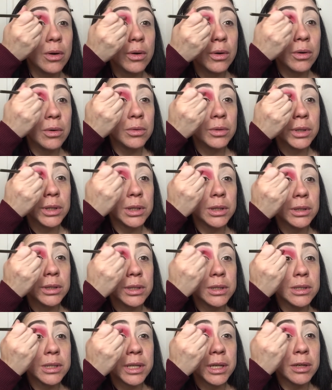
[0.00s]
only in
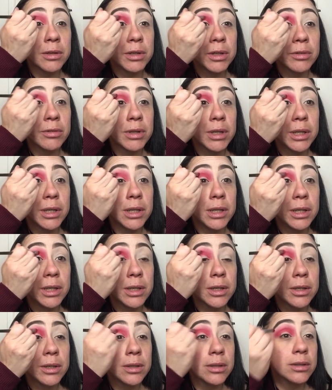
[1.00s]
this area right
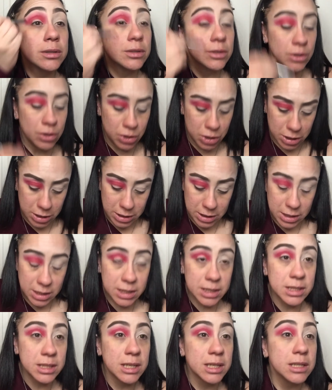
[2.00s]
here, just to
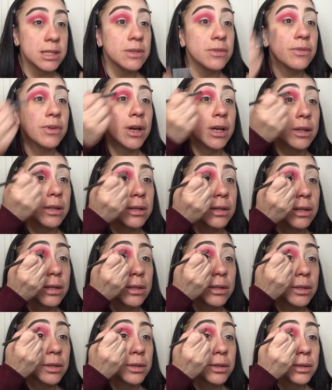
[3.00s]
intensify the
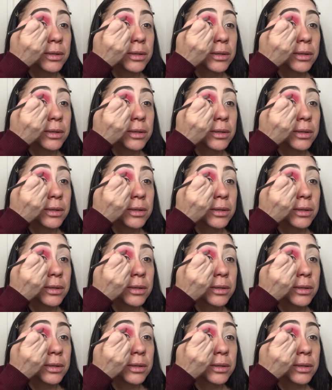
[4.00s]
color.